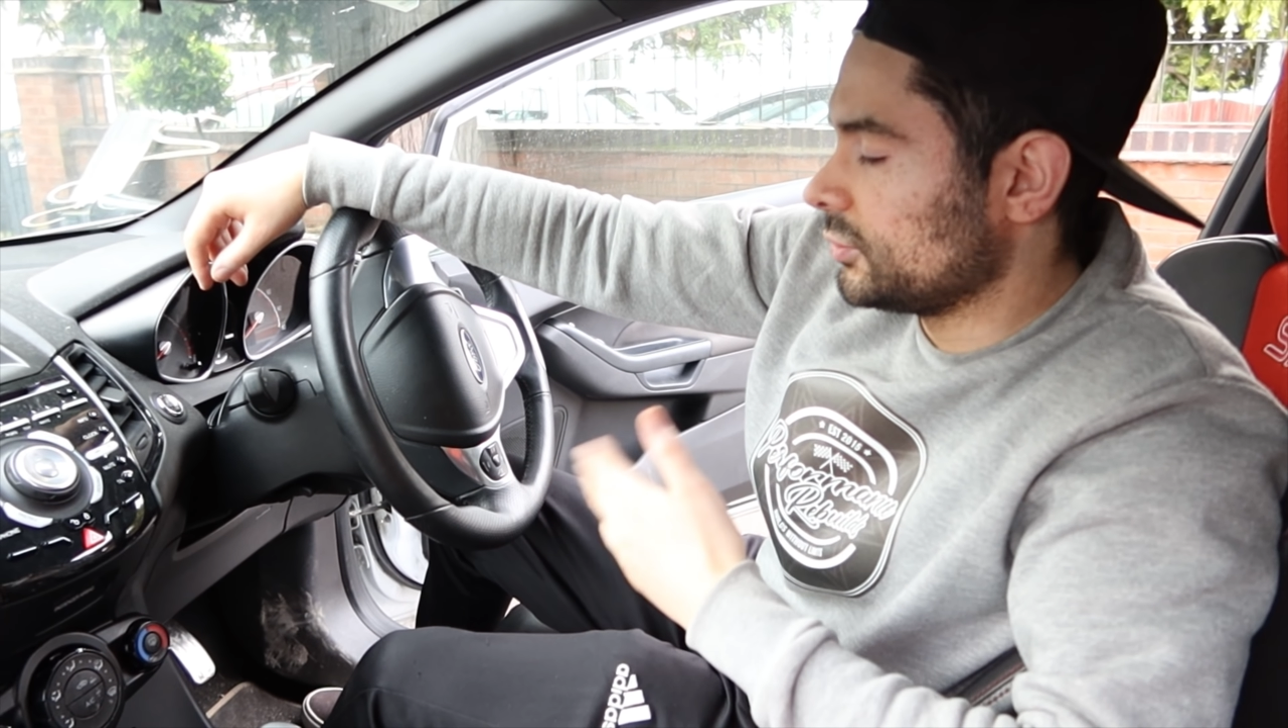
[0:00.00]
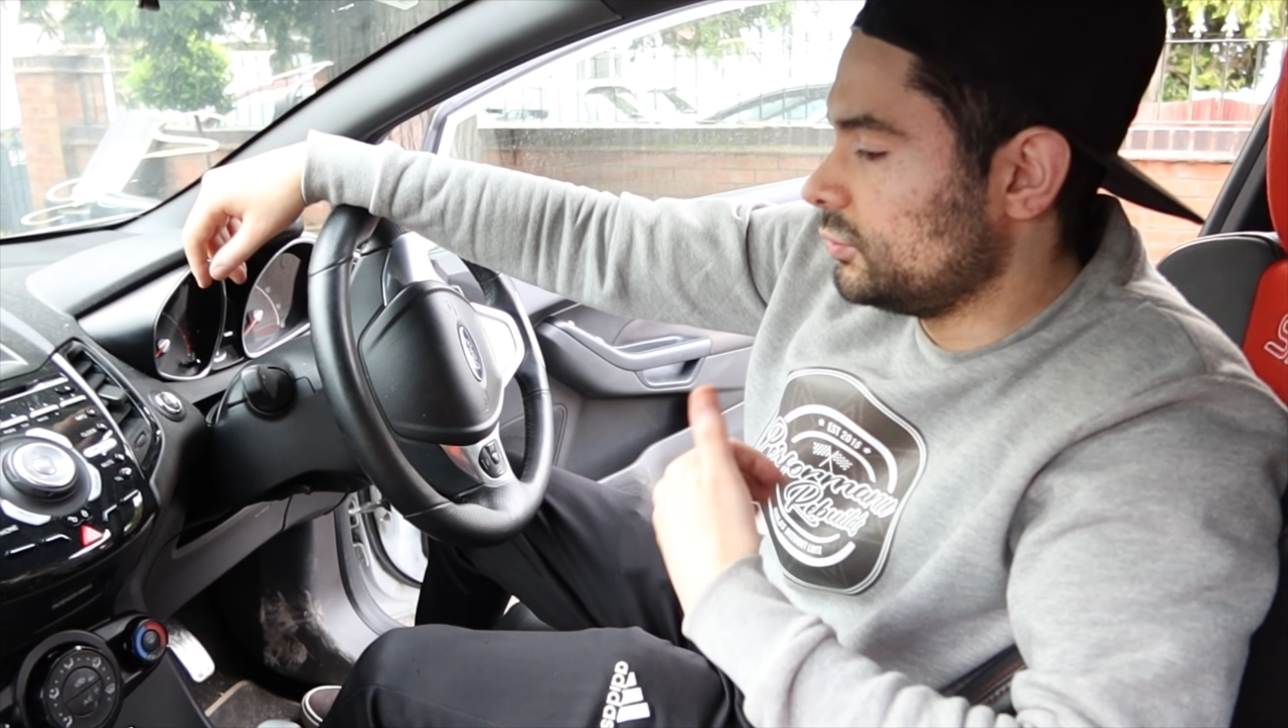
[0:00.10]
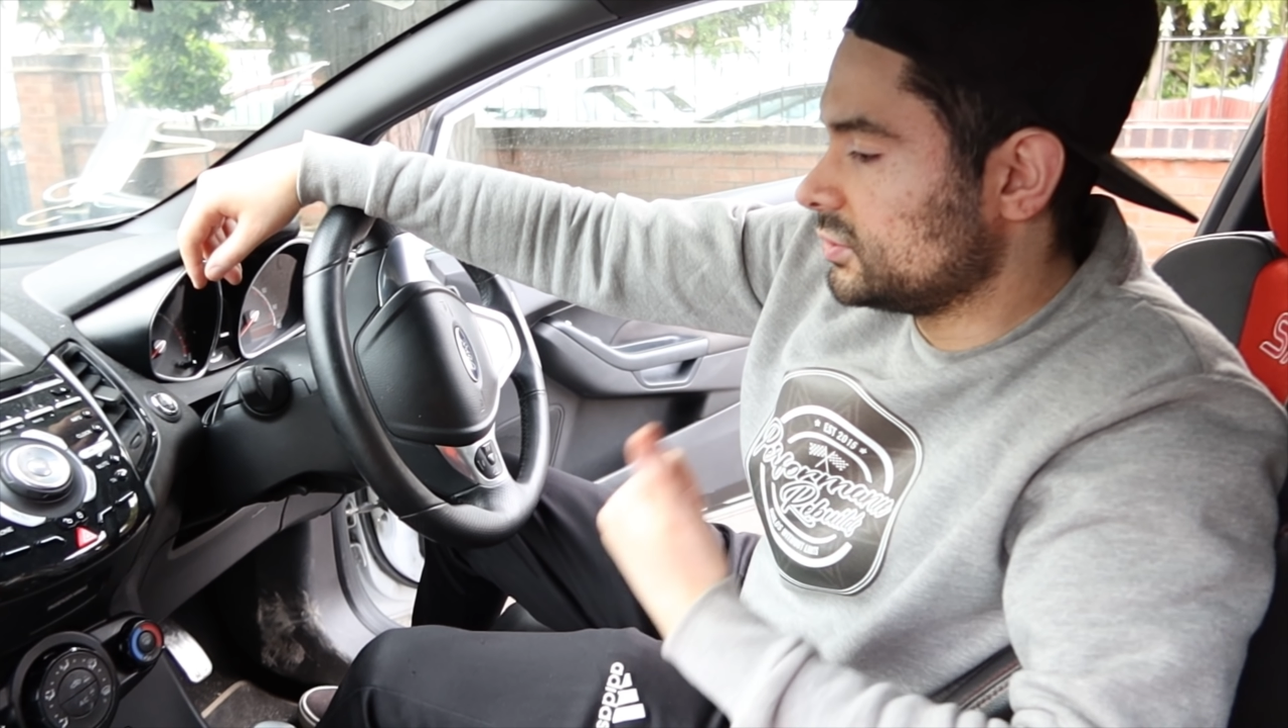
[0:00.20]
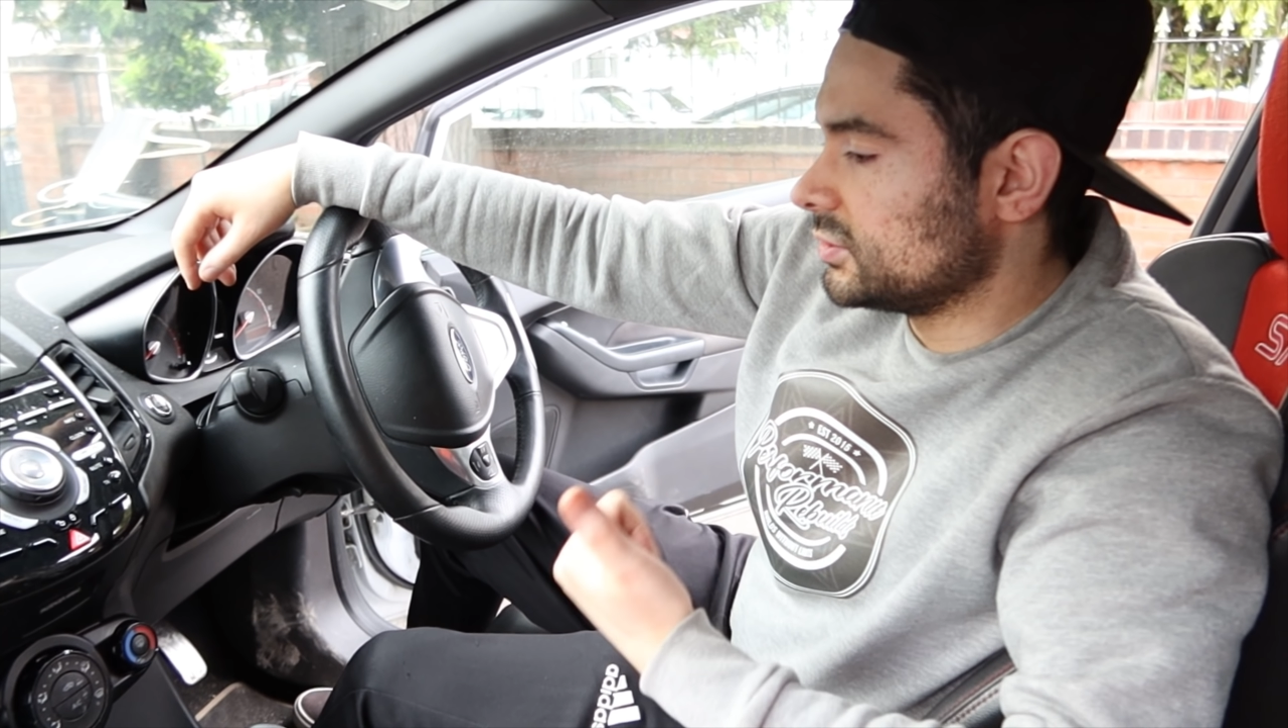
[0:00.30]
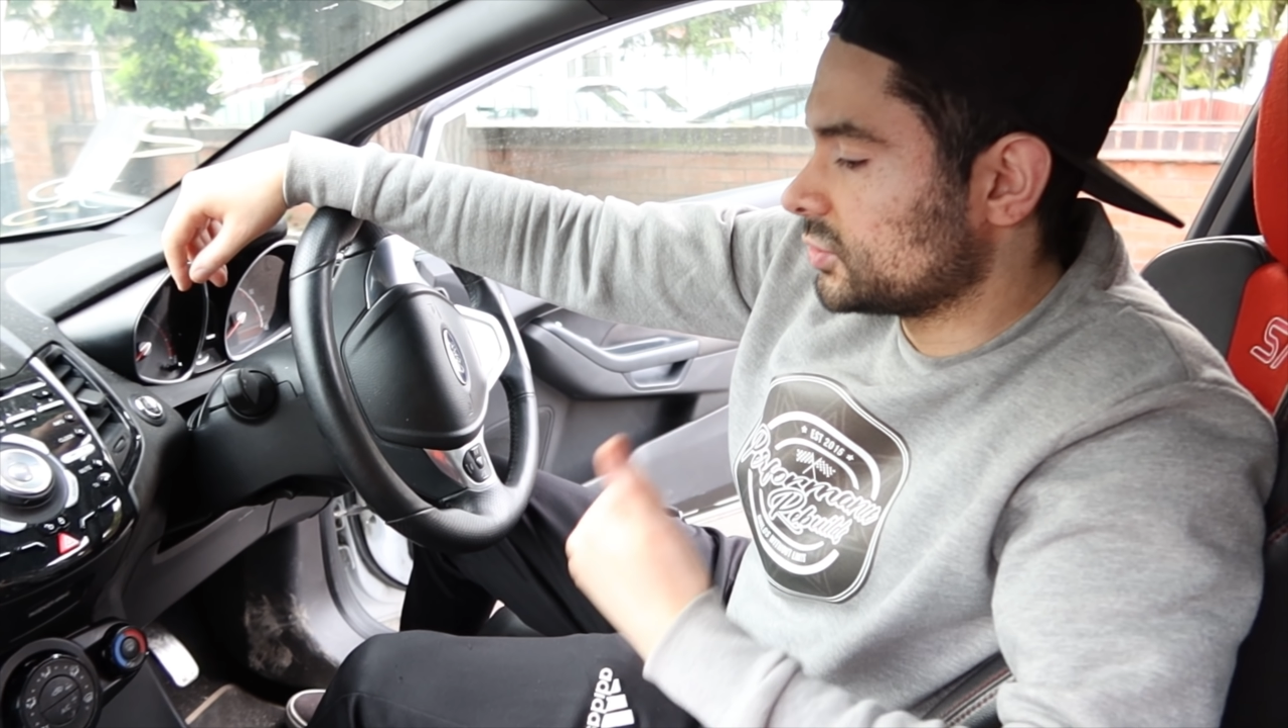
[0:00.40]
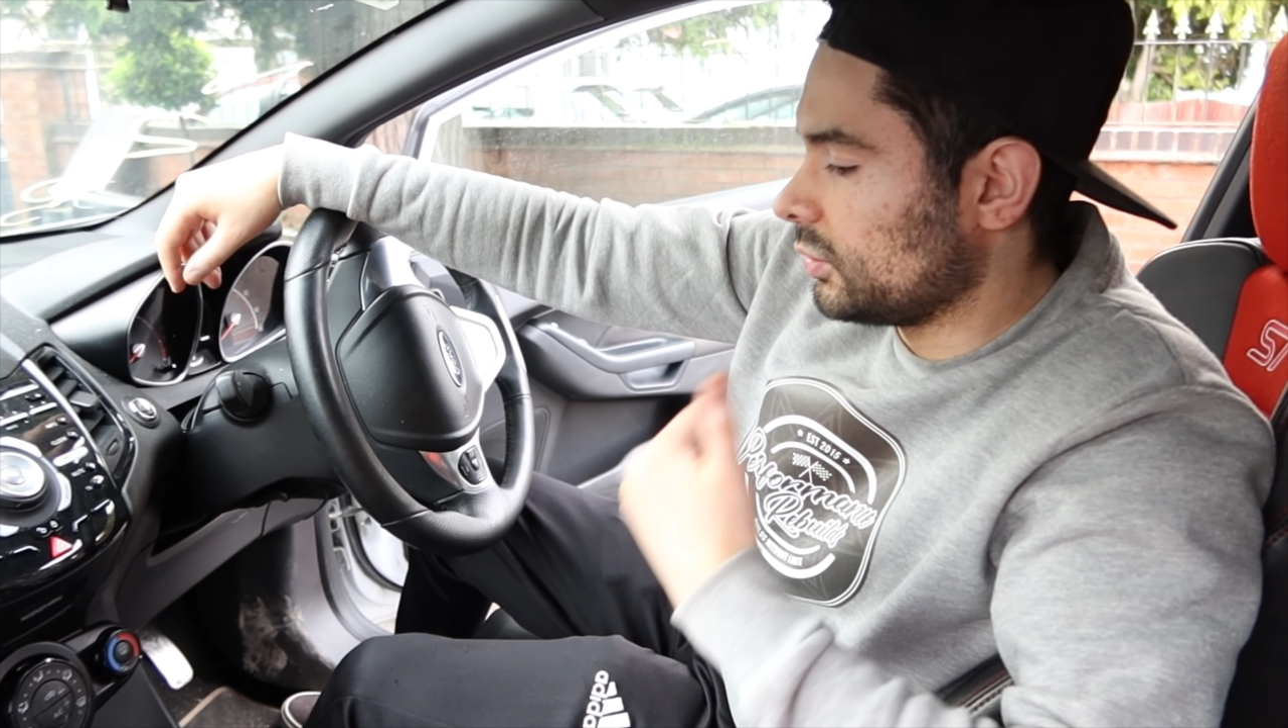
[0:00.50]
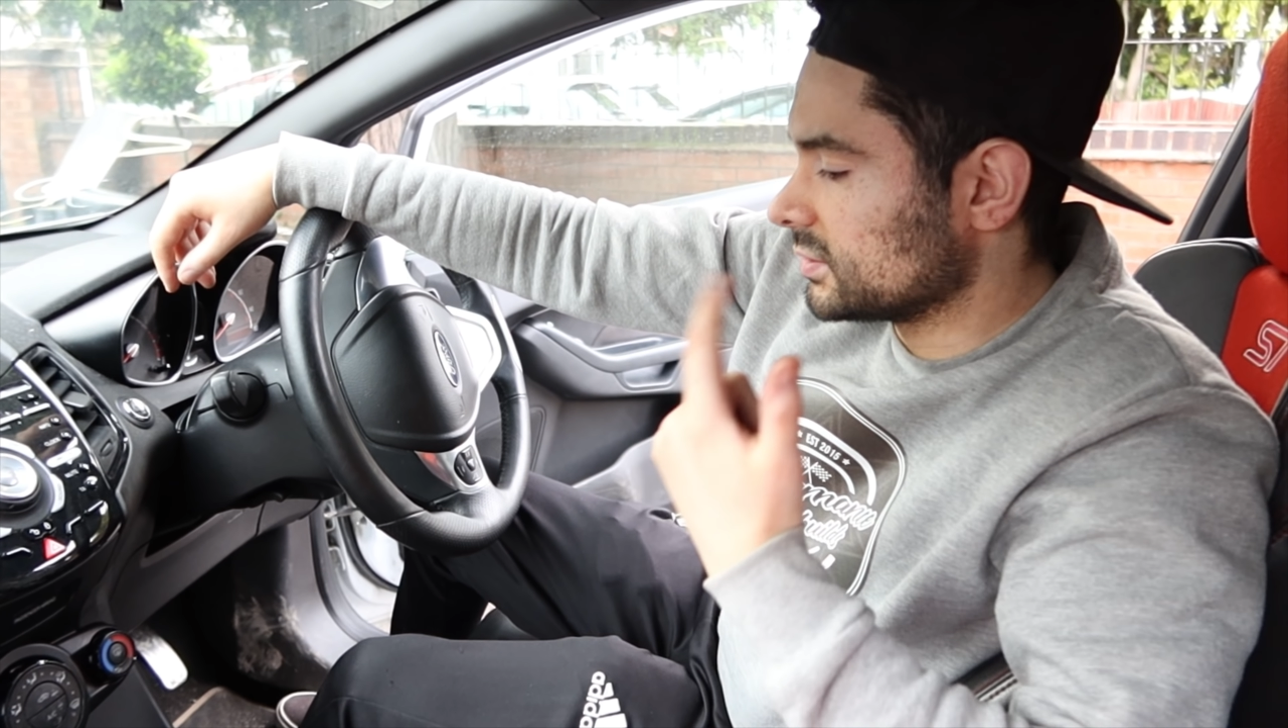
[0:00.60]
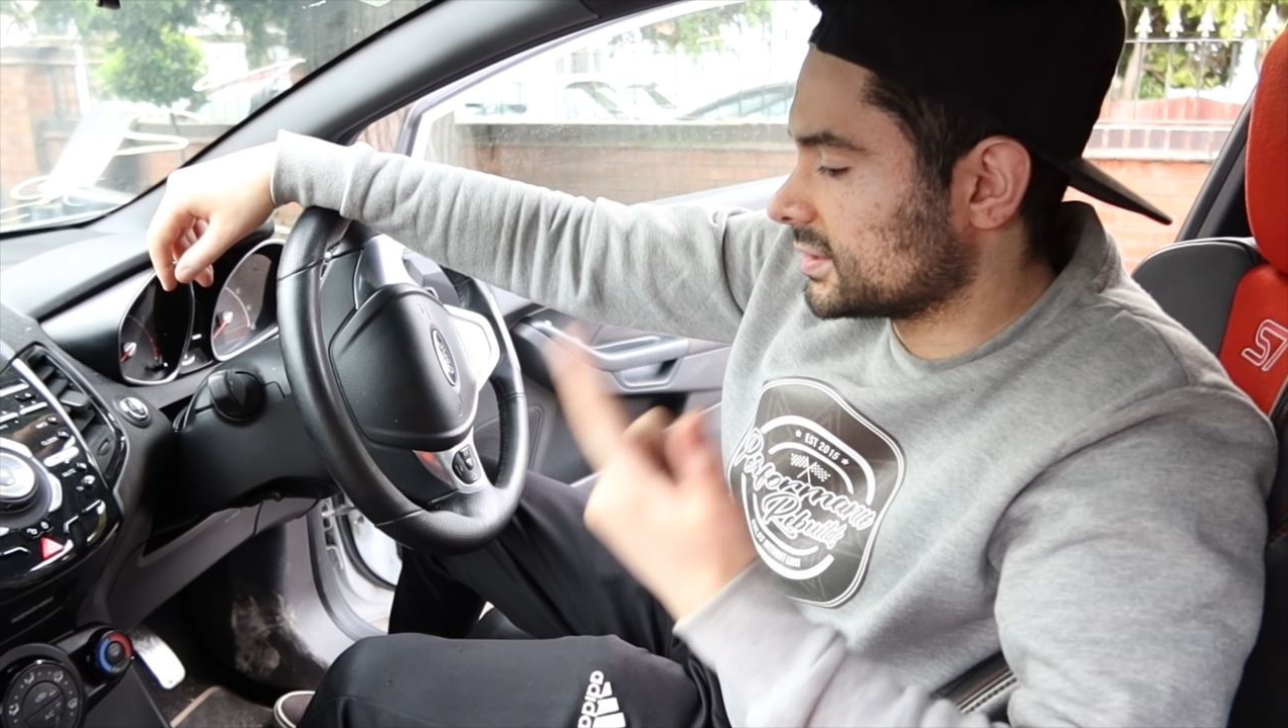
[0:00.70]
cruise control,